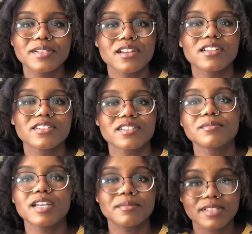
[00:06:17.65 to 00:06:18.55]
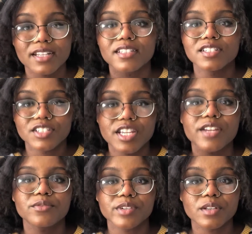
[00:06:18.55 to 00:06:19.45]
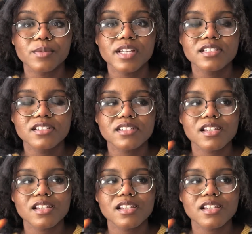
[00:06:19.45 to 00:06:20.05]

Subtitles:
on there sometimes, like legit real ones.